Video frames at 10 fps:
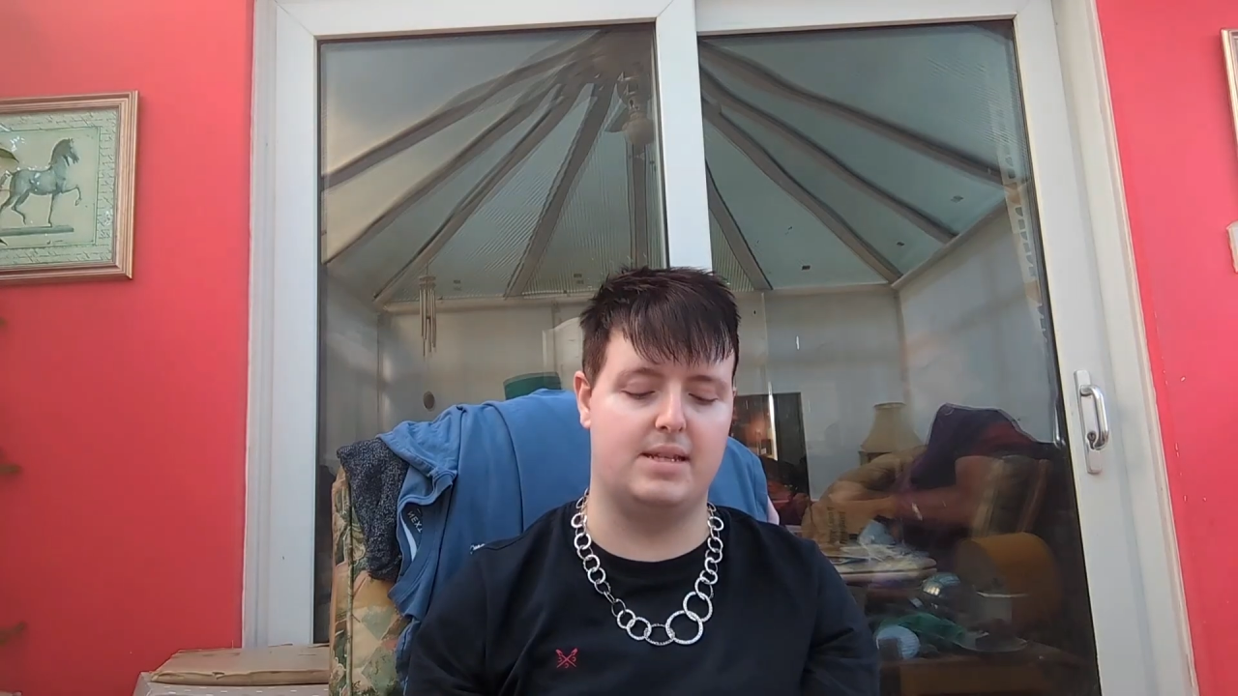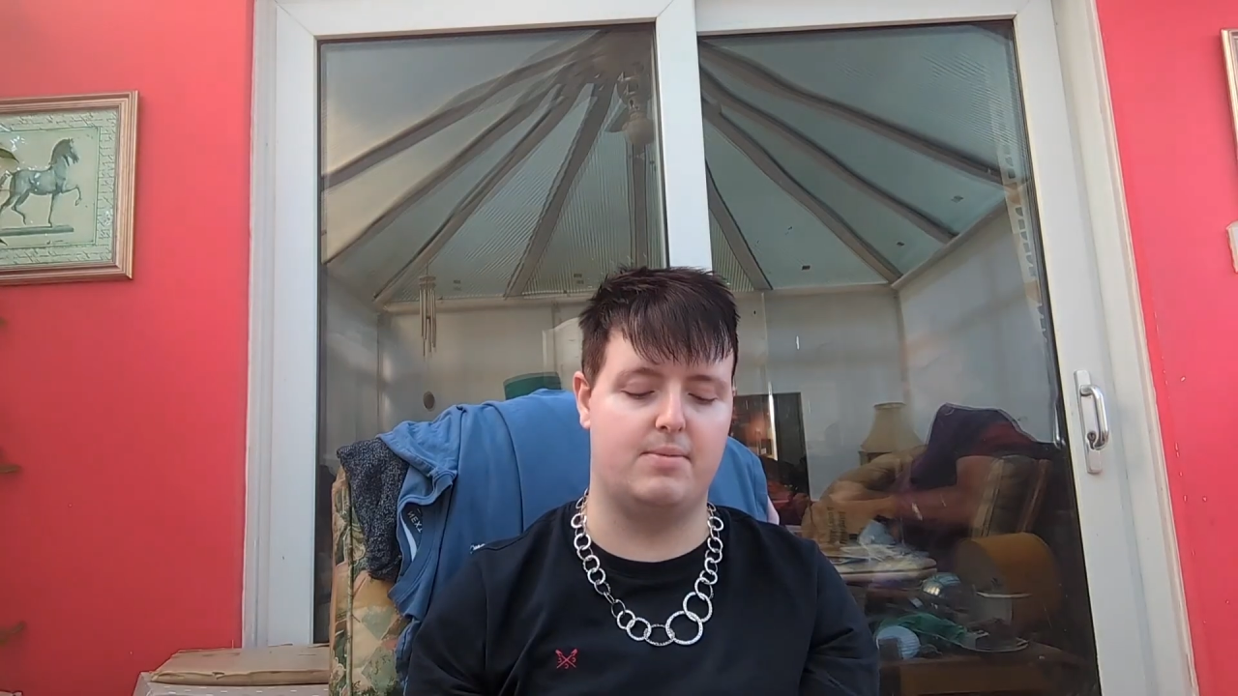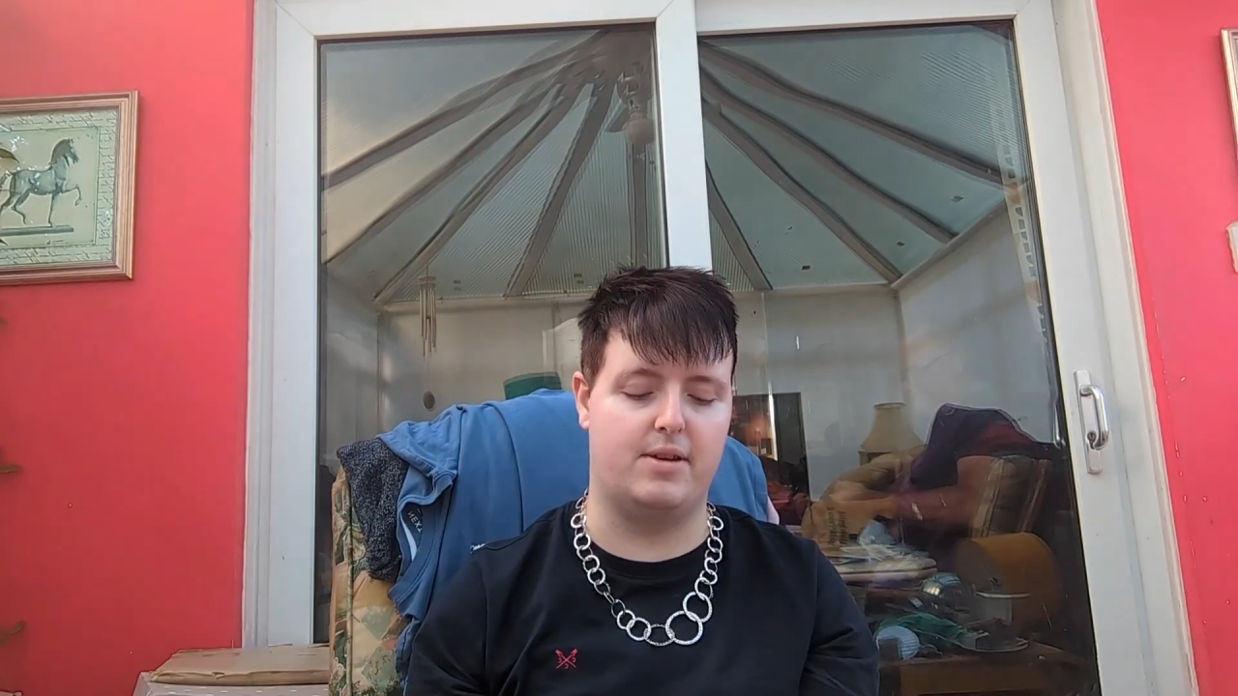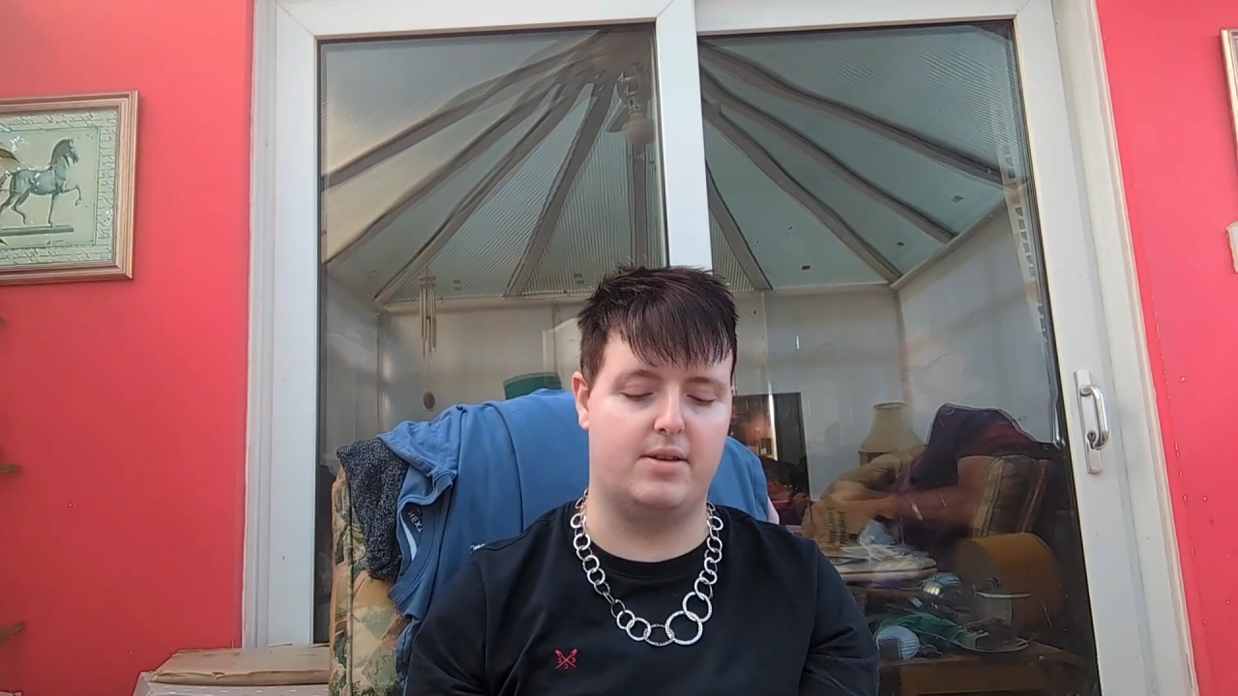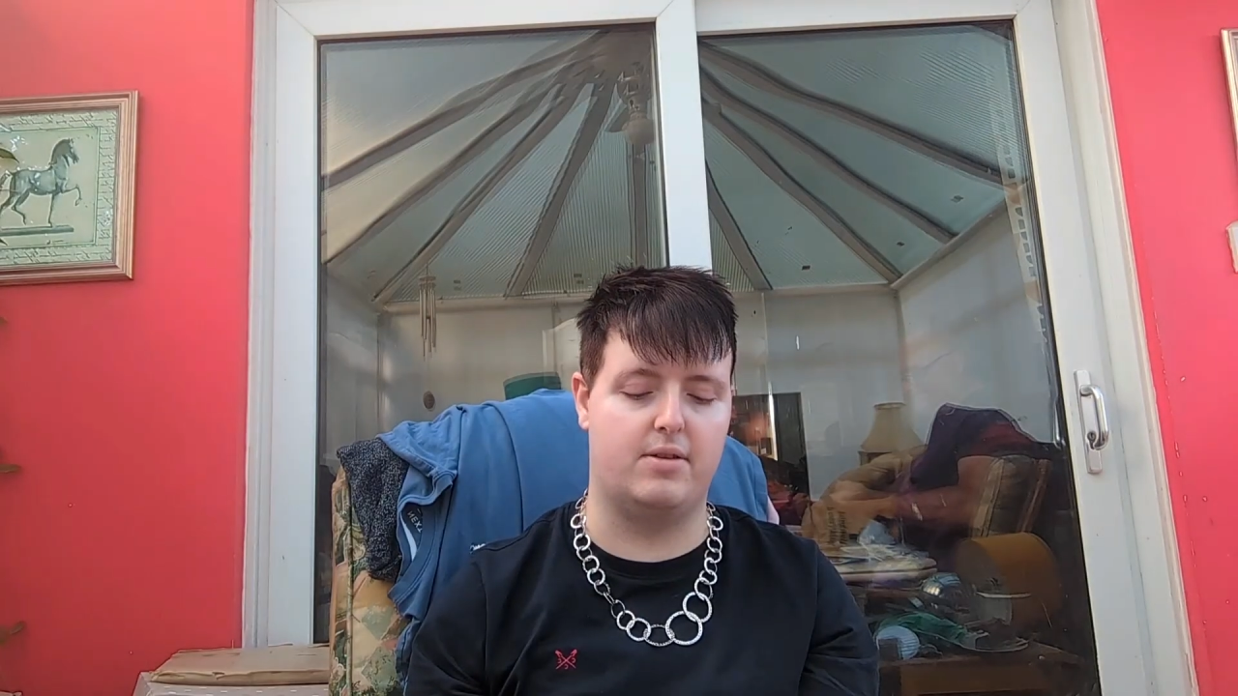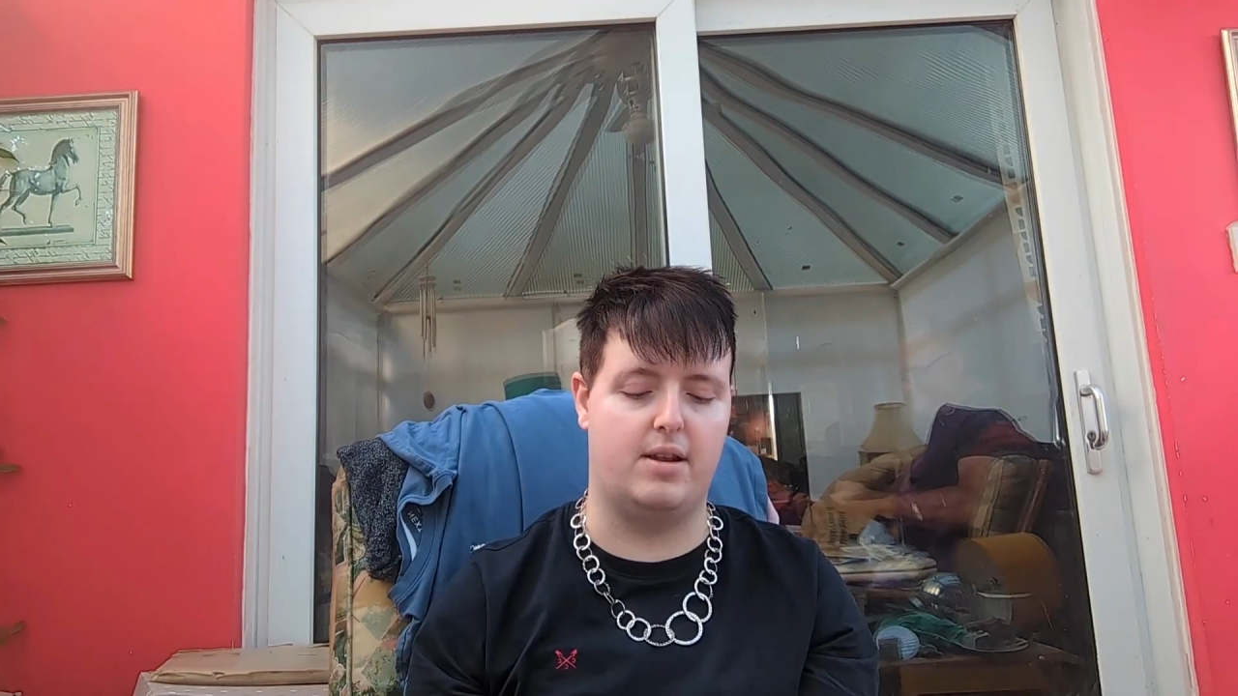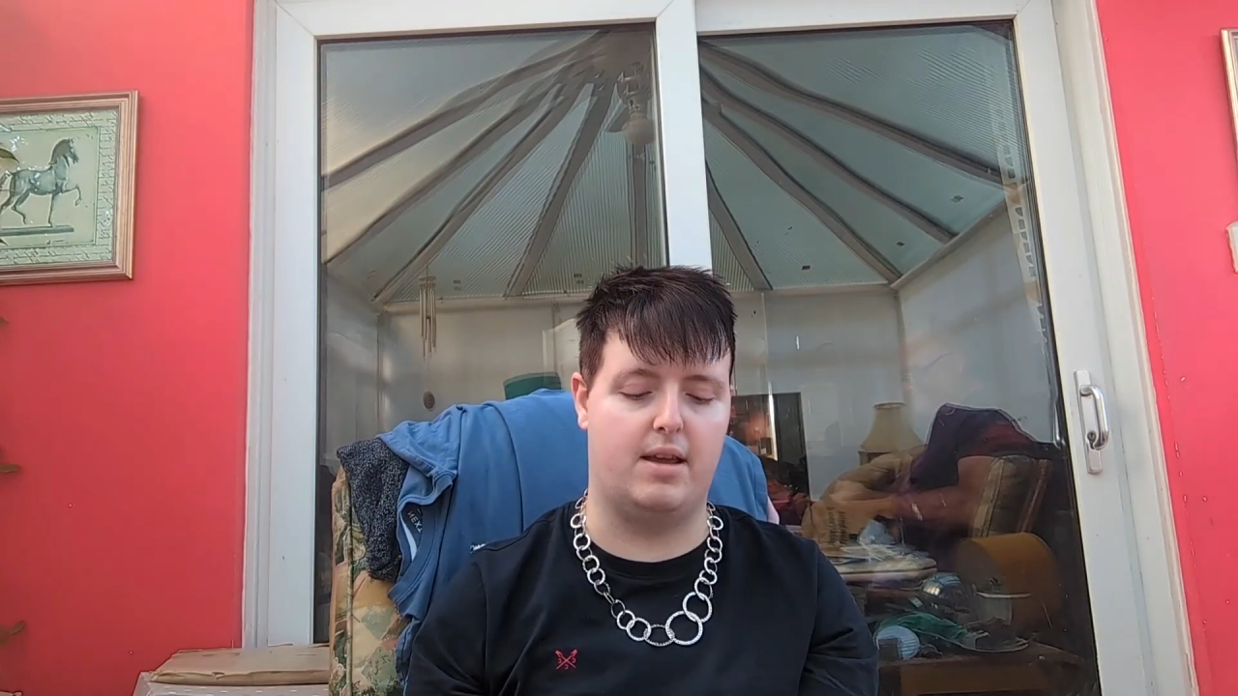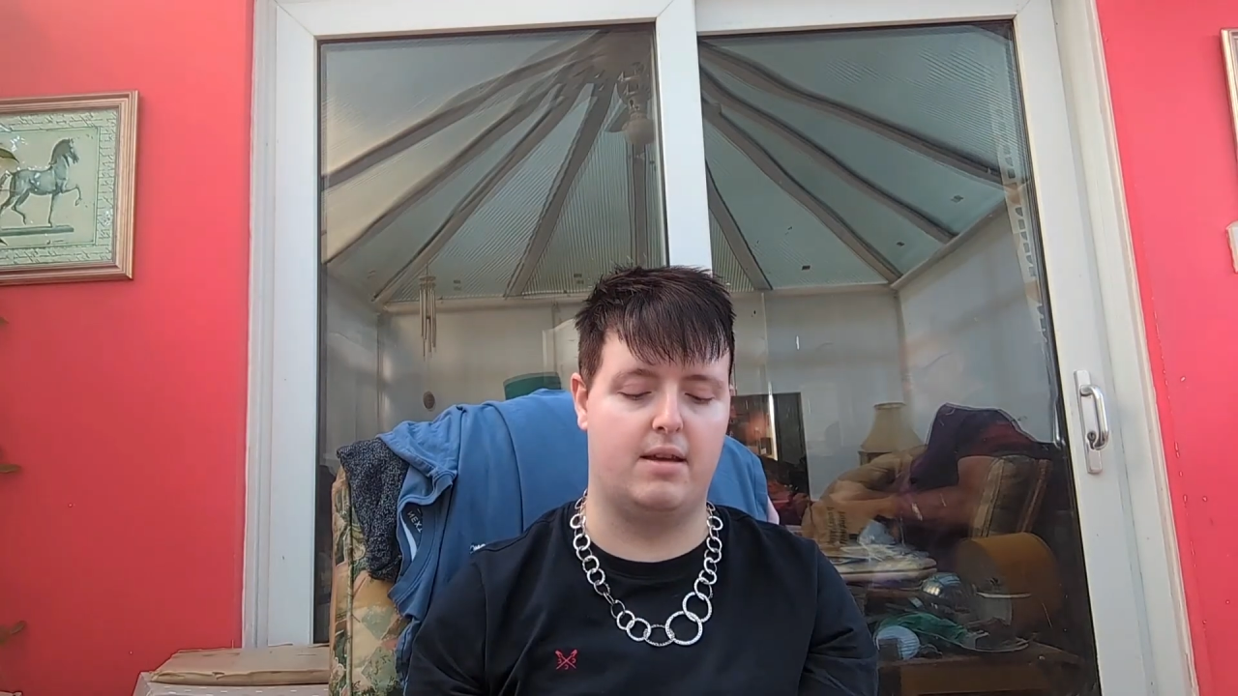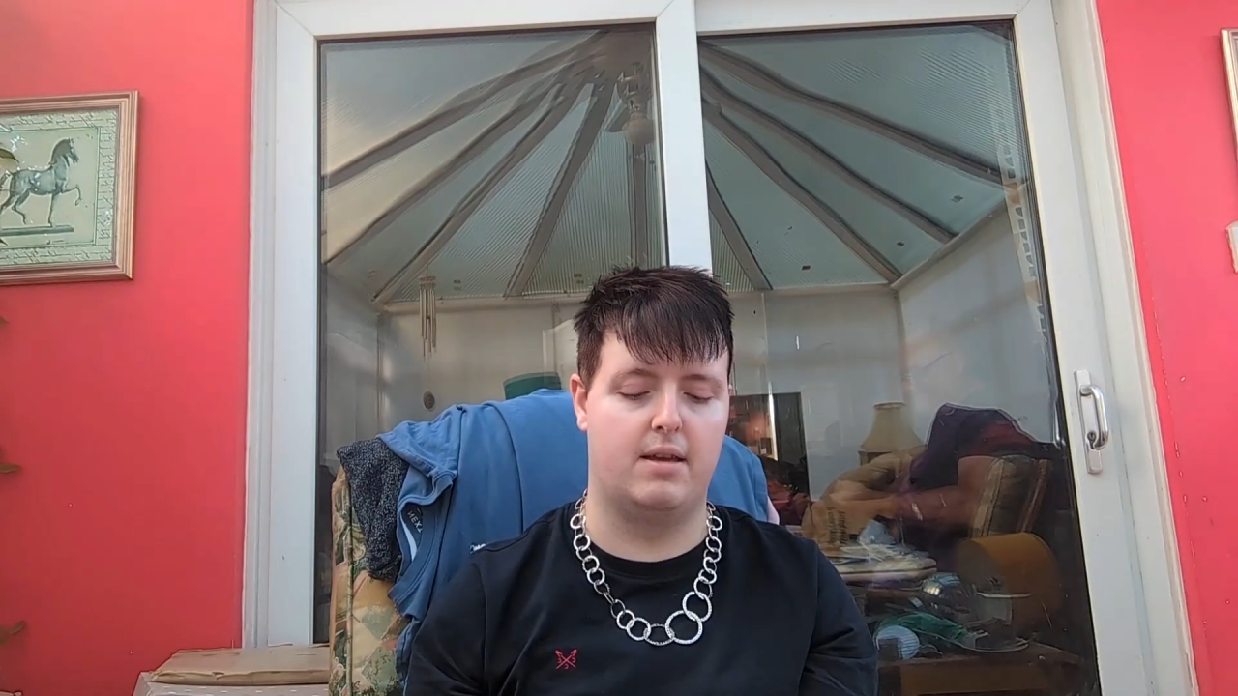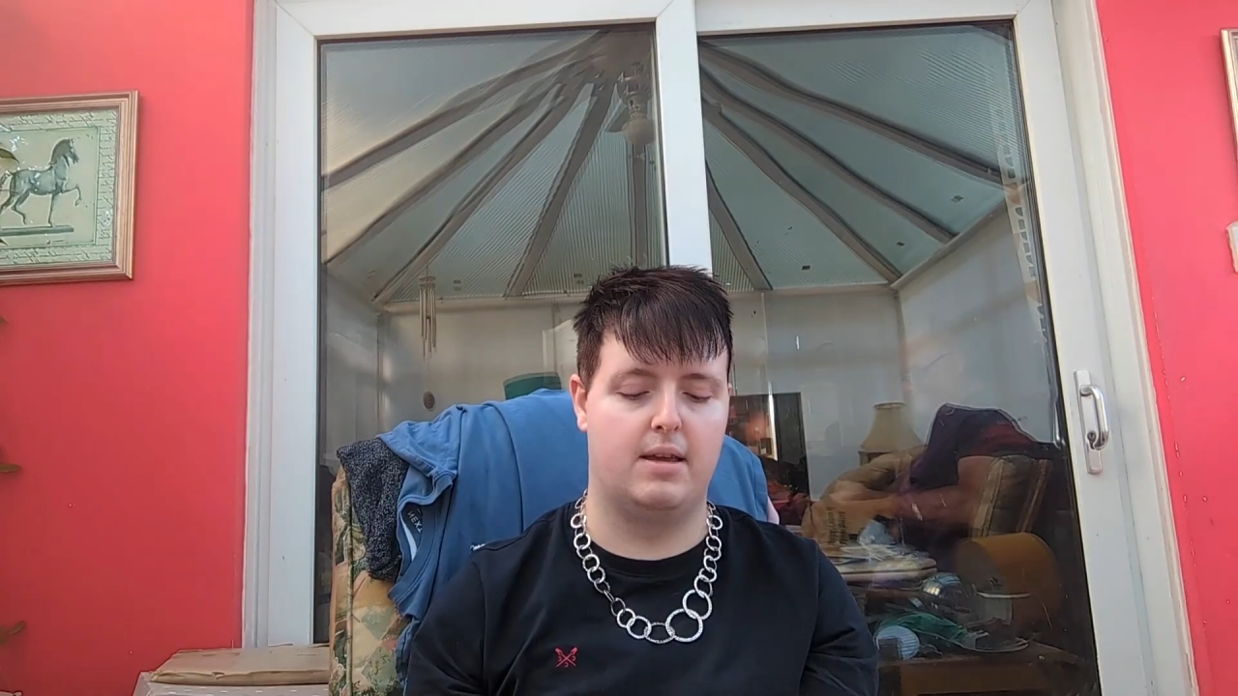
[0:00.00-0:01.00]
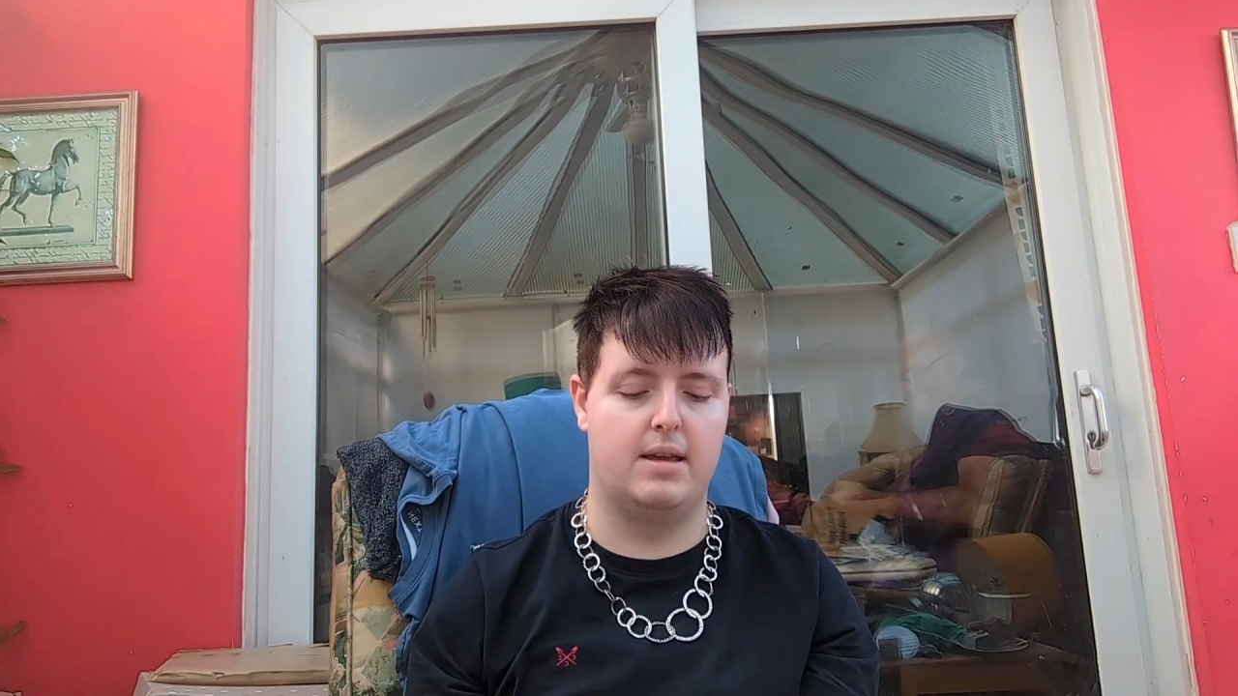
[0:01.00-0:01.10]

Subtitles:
spring colour.